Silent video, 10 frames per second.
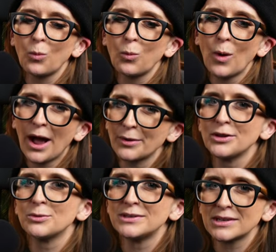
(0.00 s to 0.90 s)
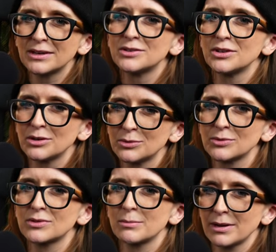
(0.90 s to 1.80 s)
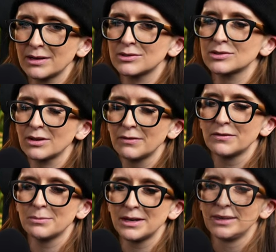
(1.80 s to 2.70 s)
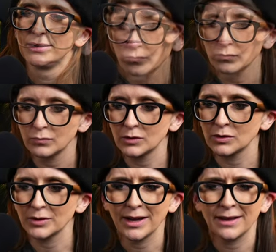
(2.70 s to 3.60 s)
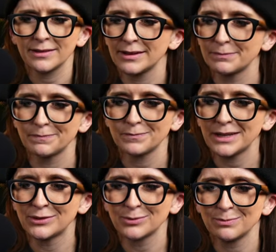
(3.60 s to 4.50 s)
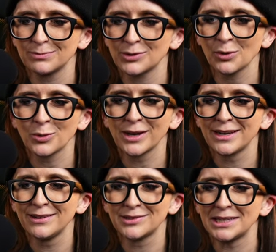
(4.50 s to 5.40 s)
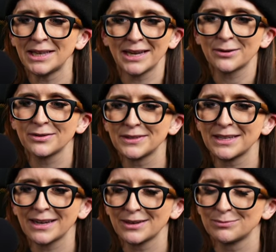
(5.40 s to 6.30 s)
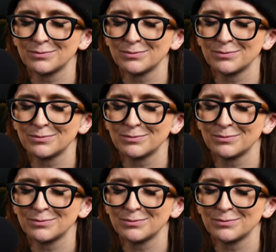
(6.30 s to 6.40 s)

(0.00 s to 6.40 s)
how you intend to use the base of the MIDI. And so yeah, like it's so quick and easy. Like I don't even think I